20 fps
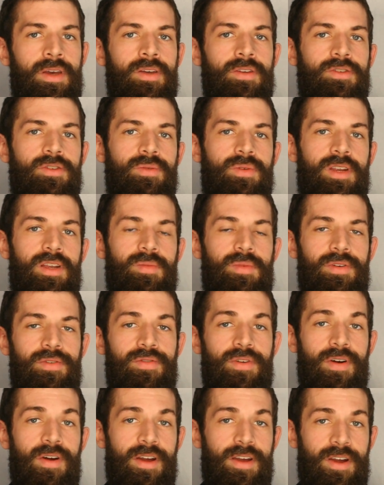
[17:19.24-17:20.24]
So we need to be
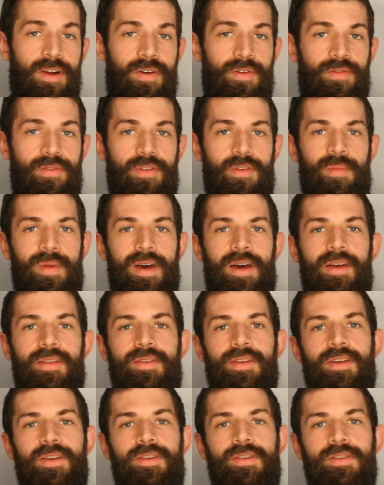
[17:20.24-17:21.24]
very careful about
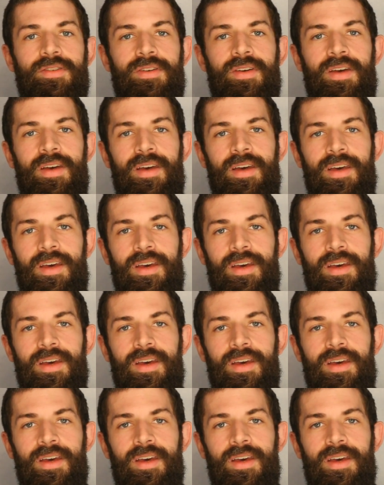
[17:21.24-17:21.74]
this,